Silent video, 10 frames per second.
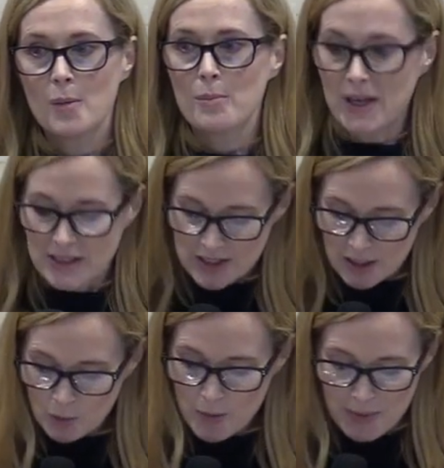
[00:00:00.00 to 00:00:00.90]
But
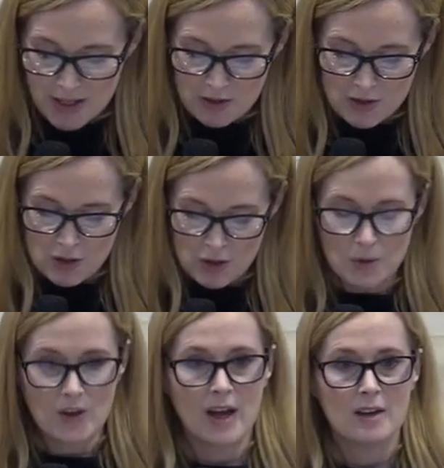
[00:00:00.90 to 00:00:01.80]
until we begin to do
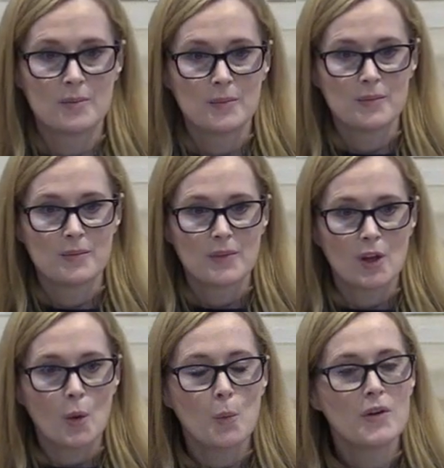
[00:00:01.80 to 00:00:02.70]
that,
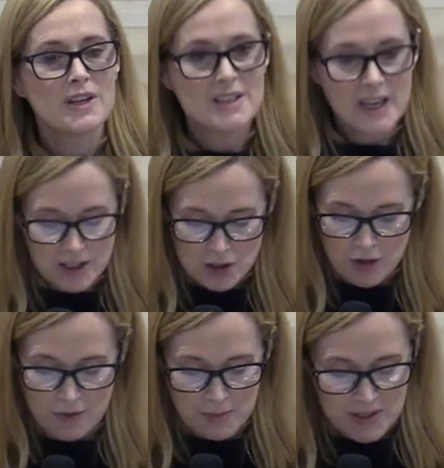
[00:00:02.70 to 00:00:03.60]
we're in danger
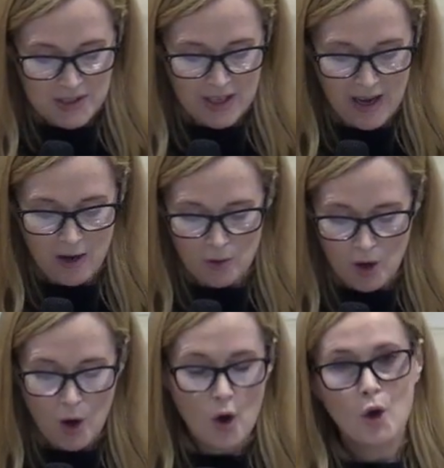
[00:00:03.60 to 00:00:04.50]
of missing out
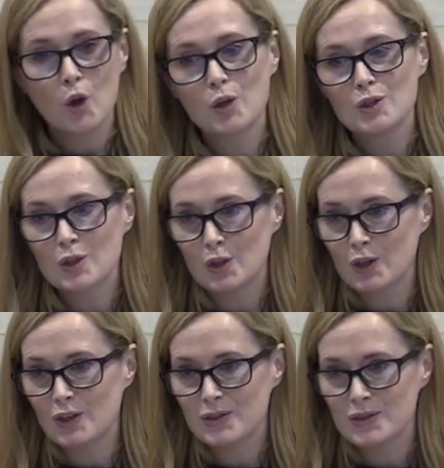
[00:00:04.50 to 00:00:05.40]
on God's
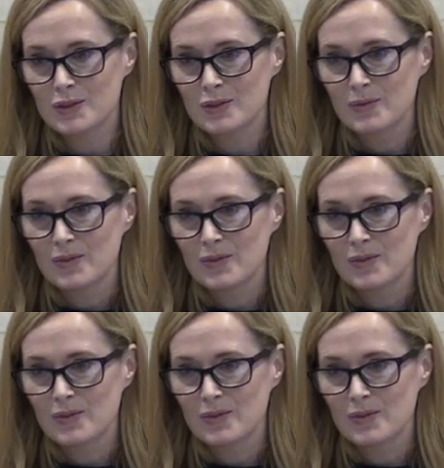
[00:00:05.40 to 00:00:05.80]
goodness